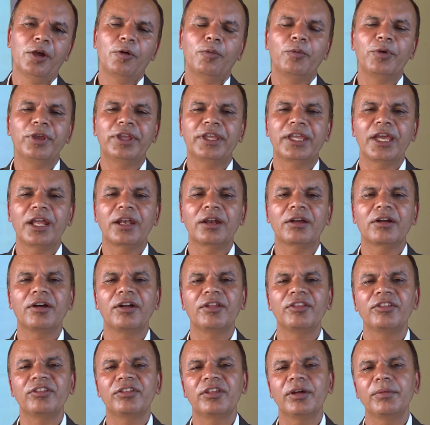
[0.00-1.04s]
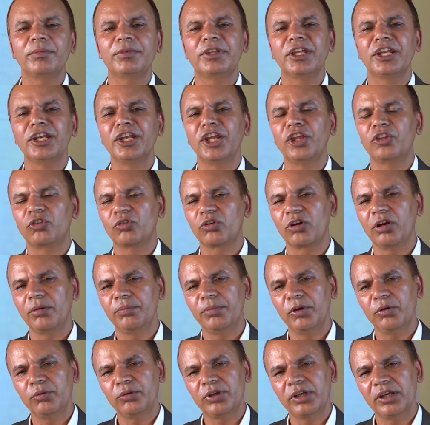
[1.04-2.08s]
we can conserve the natural
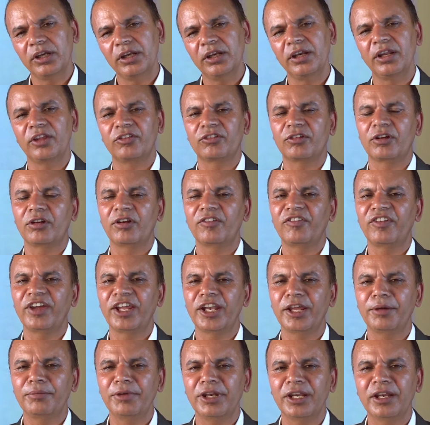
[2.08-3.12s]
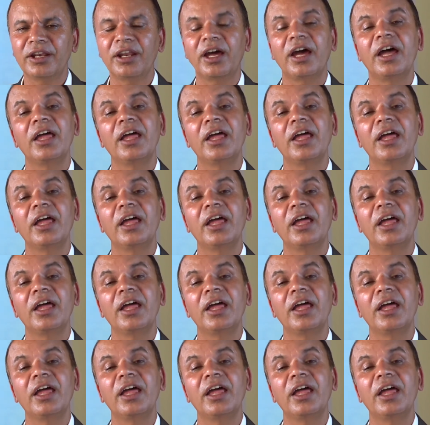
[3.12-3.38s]
beauty, natural phenomenon,